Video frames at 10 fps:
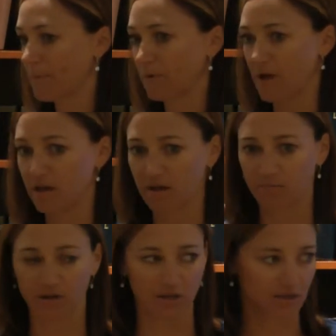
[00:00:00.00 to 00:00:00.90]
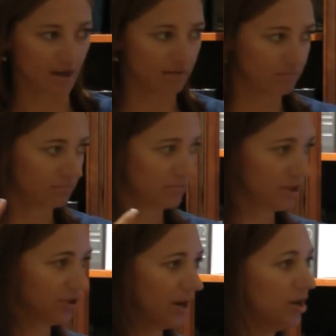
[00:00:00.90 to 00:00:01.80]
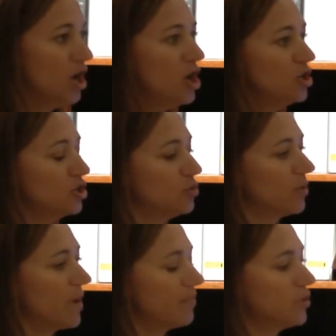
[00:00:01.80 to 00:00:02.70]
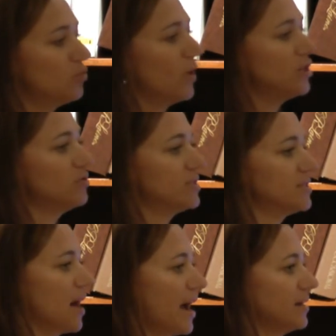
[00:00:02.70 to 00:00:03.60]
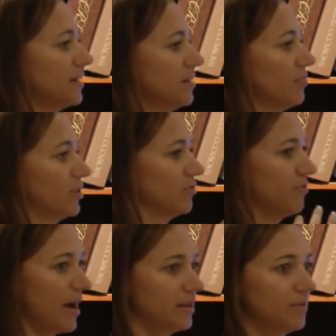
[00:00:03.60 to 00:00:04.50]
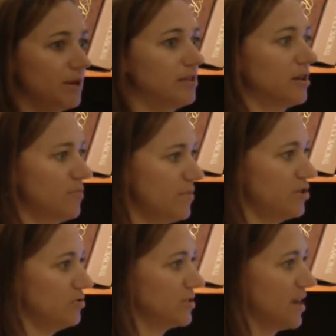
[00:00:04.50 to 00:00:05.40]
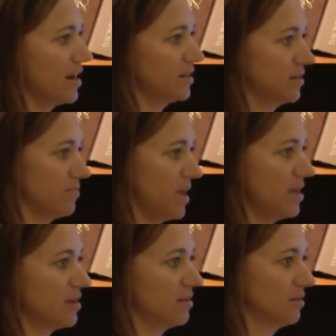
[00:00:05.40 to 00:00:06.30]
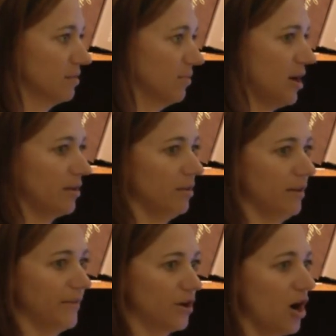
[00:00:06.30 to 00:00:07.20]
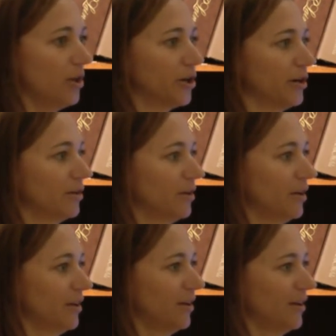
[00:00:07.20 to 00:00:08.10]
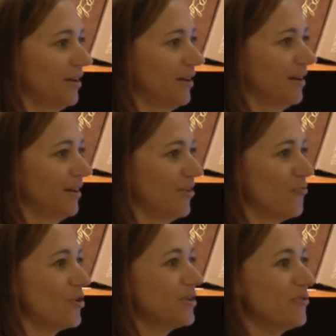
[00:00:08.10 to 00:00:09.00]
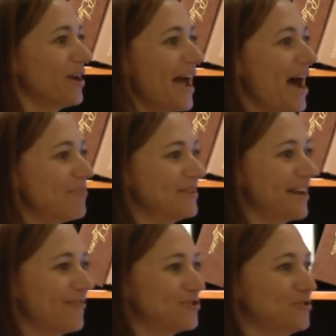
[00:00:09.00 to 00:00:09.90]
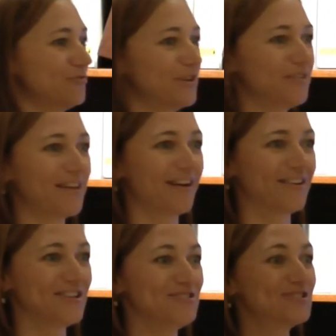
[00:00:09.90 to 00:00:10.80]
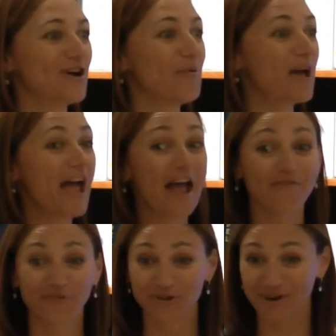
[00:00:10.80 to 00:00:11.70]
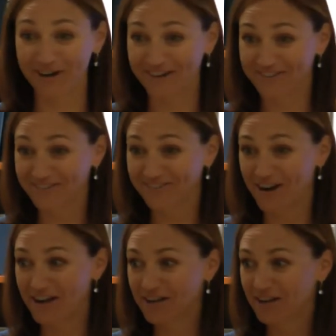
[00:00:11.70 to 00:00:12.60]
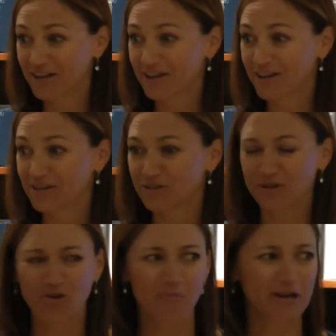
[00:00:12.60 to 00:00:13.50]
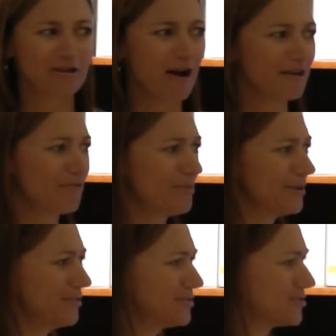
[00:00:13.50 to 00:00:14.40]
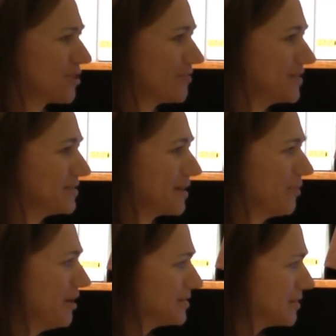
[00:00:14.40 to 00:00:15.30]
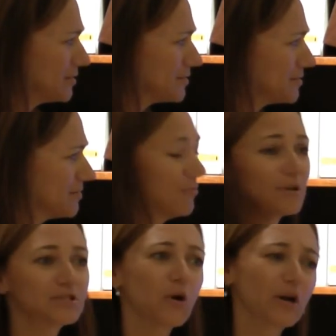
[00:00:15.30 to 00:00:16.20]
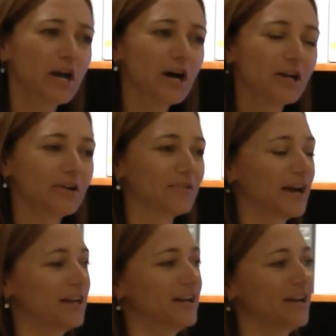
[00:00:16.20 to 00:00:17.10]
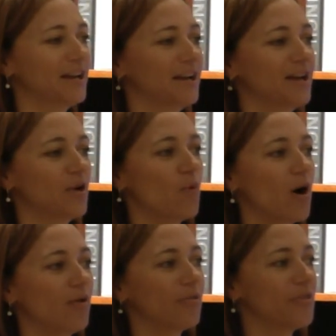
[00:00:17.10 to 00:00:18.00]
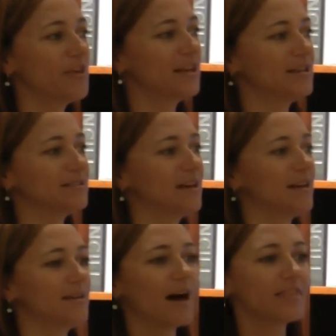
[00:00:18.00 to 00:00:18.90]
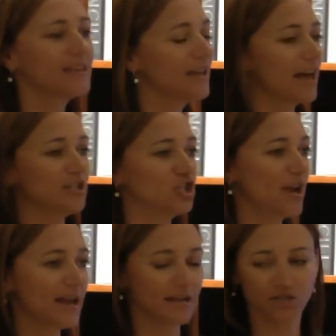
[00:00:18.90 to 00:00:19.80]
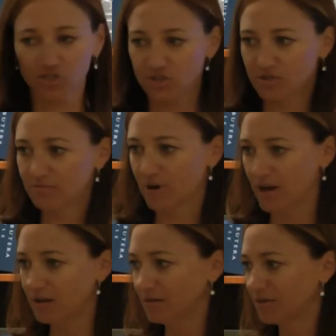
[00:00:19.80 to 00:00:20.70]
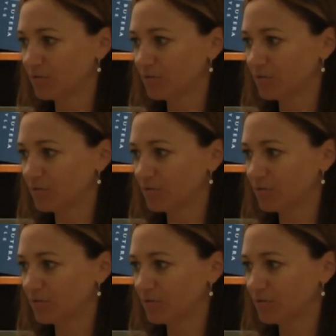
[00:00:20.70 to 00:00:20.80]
Okay, can everybody get that in your head? Do you remember when you finally made the commitment, you decided the make and the model and the color? What happened after you figured that out? You saw them everywhere, right? You're like, oh my God, everybody else is driving the same Lexus. What's going on, right? Well, the thing is, nothing had changed, right?